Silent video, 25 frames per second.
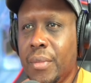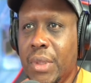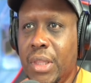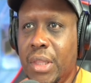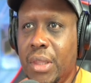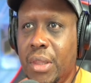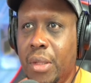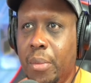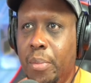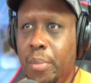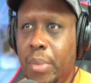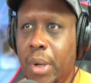
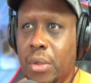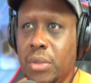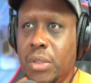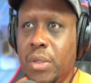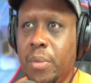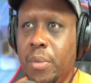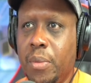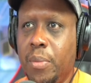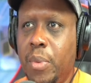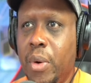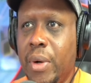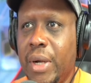The Post
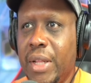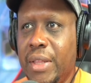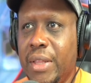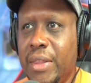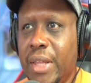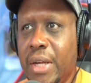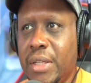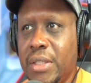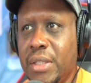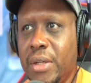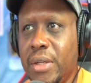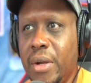reported
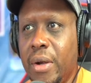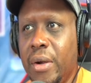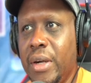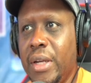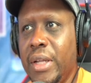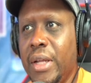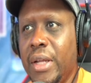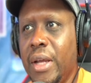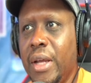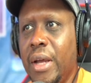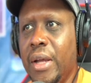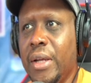that it's
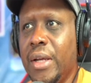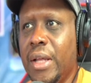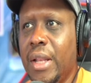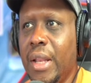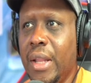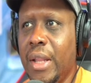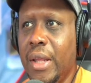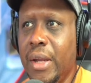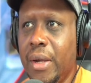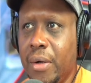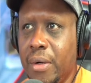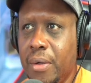currently
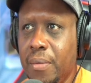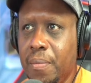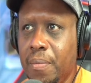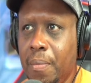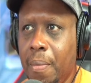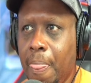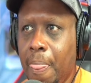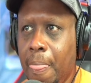unclear